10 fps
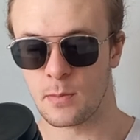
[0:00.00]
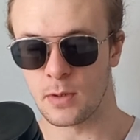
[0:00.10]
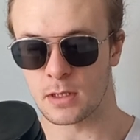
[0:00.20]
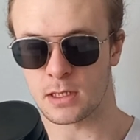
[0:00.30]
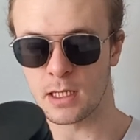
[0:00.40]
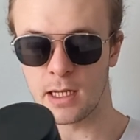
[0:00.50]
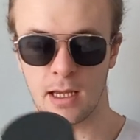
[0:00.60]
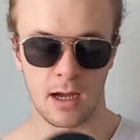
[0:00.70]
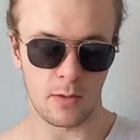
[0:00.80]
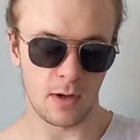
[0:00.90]
personally,
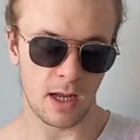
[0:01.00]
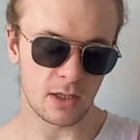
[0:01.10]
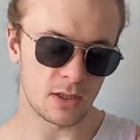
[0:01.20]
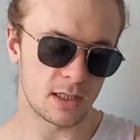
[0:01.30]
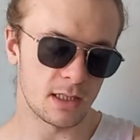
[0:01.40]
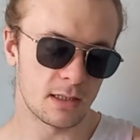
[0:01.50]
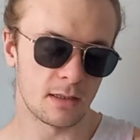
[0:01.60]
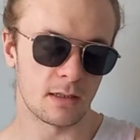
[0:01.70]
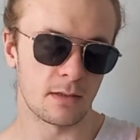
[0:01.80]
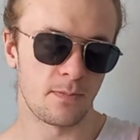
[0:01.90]
I would like to see
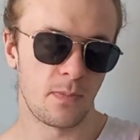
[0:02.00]
the